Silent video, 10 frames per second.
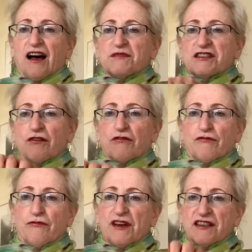So the
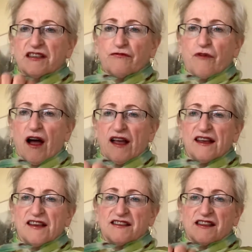reason why
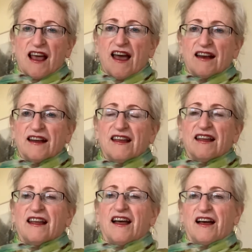is that
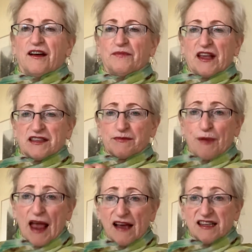it's
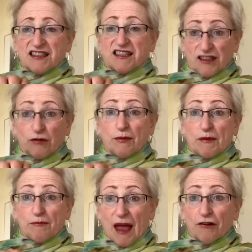balanced a little
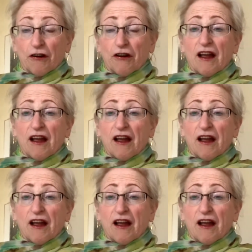bit better.